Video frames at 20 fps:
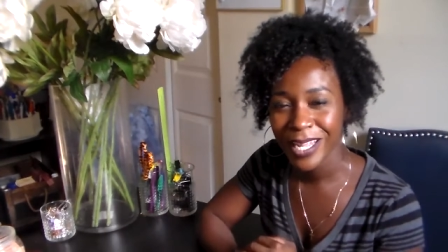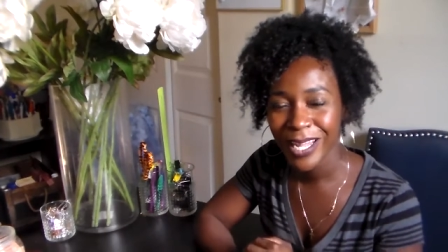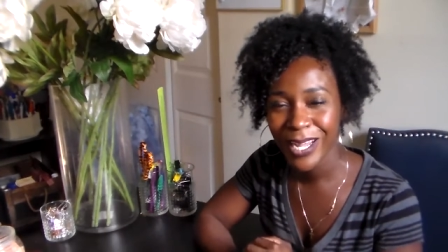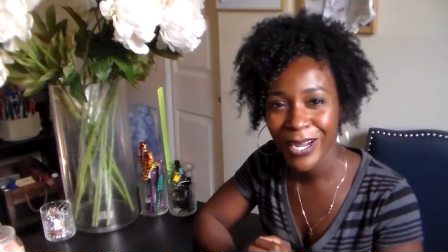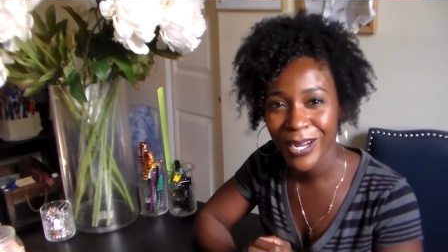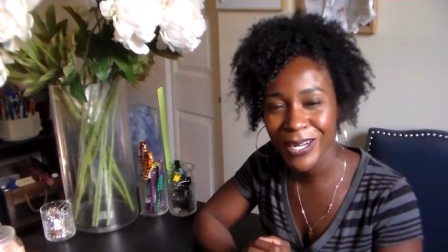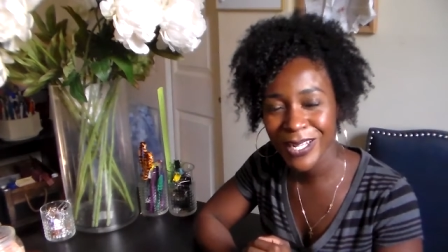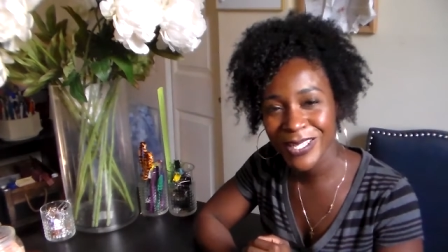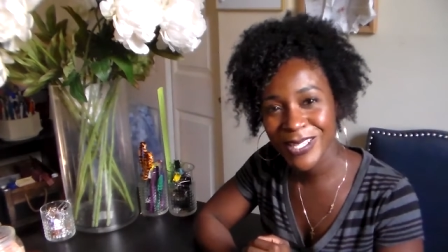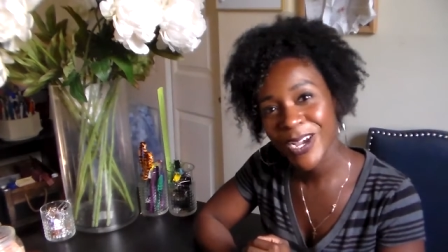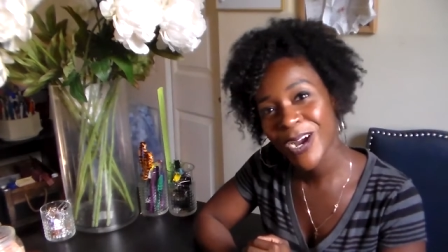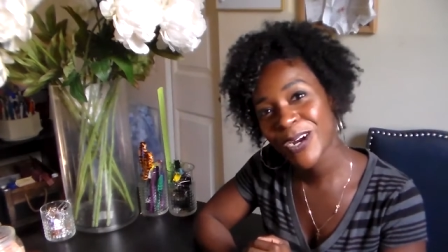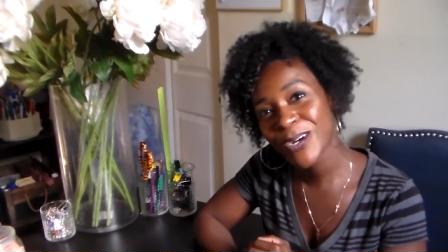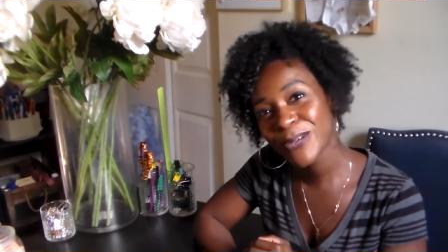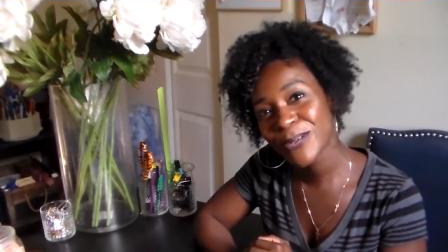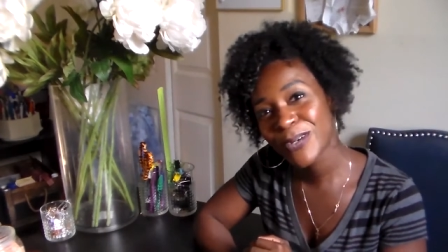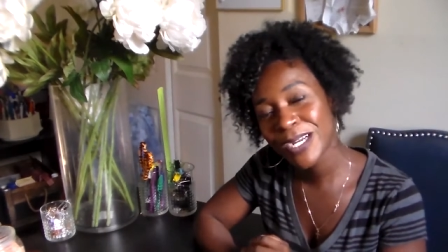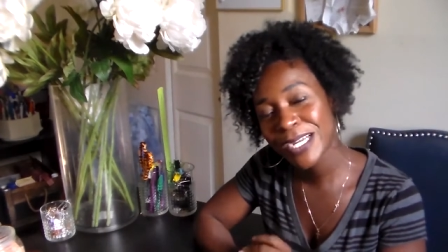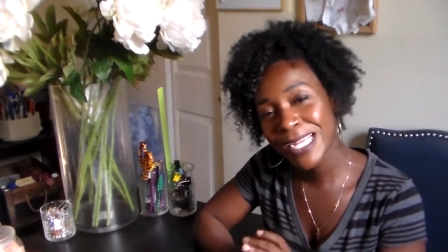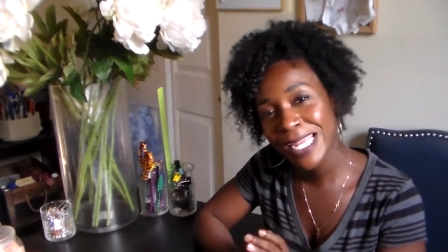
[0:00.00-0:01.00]
here at It's
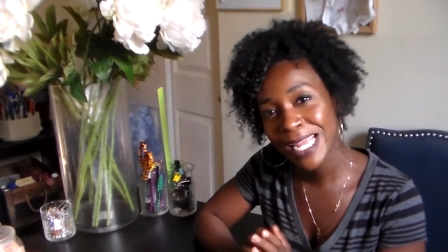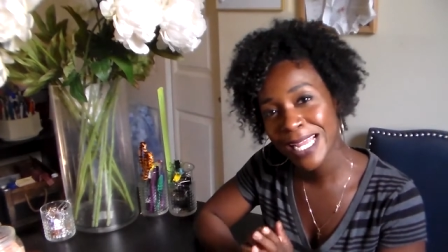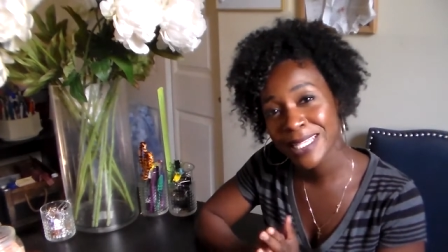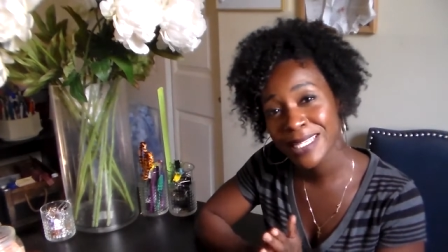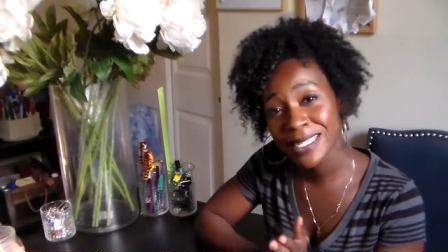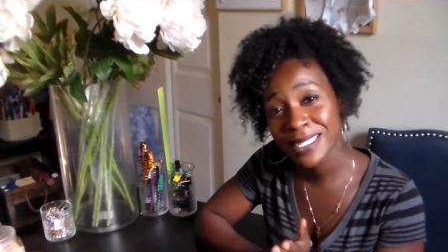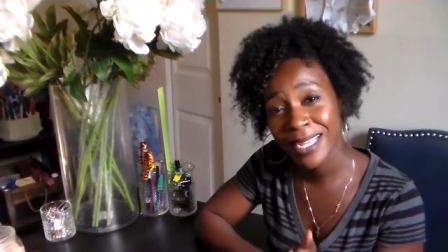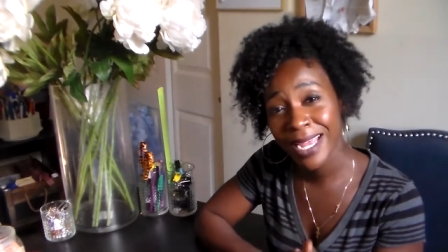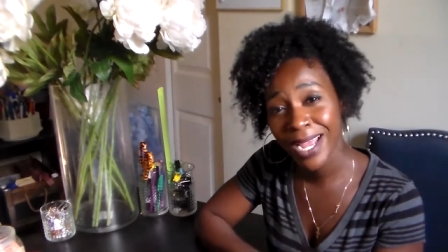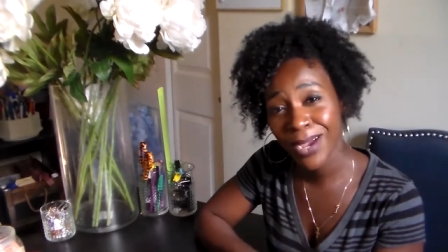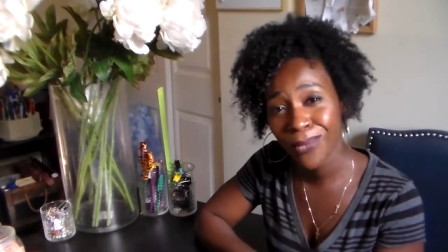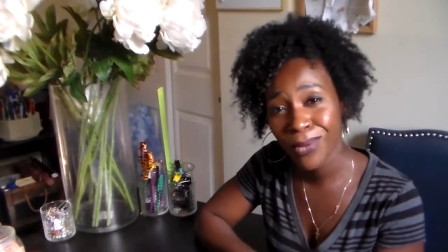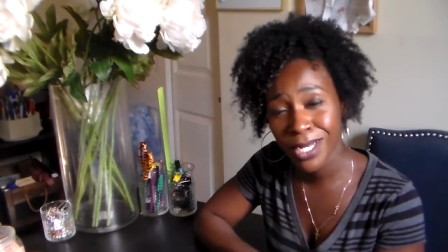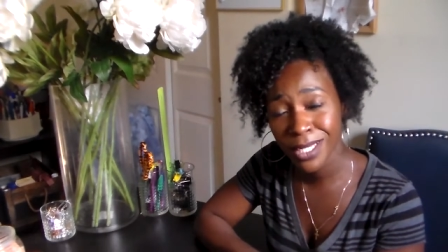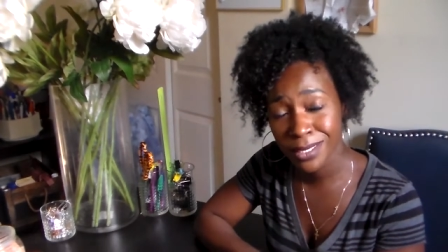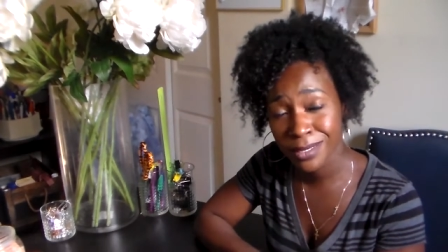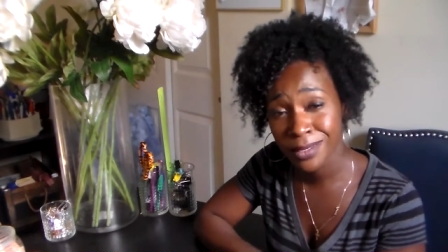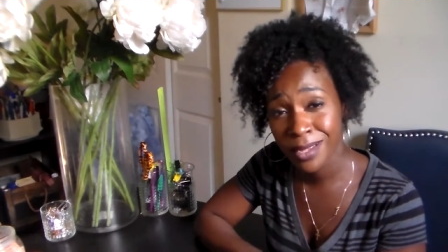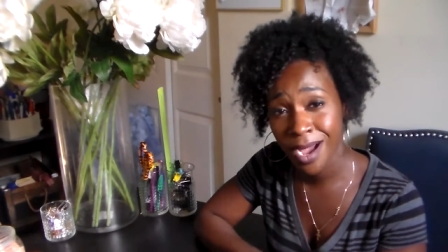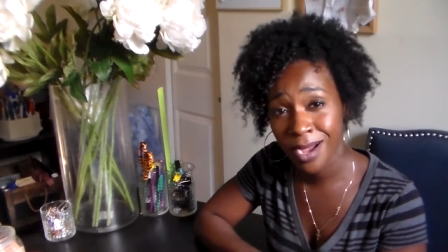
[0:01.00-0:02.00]
Heart Work and today I
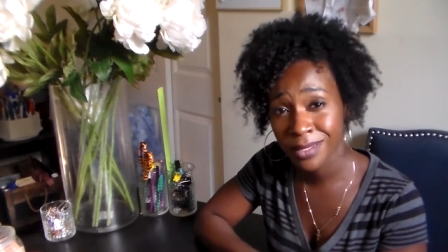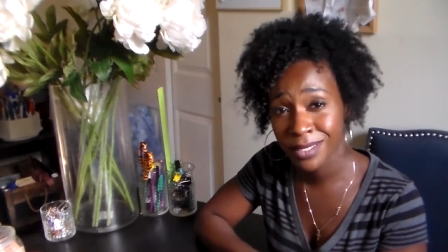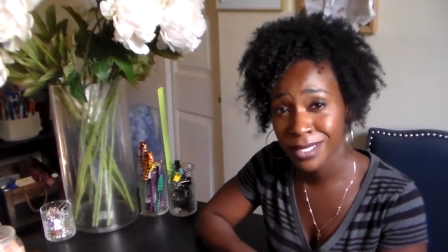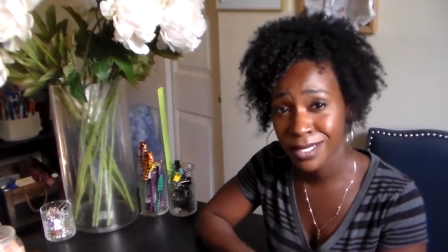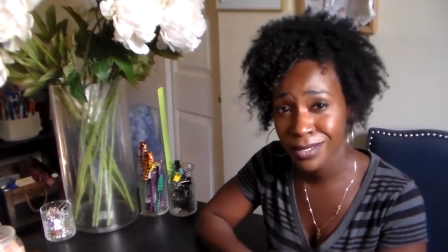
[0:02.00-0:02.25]
wanted to talk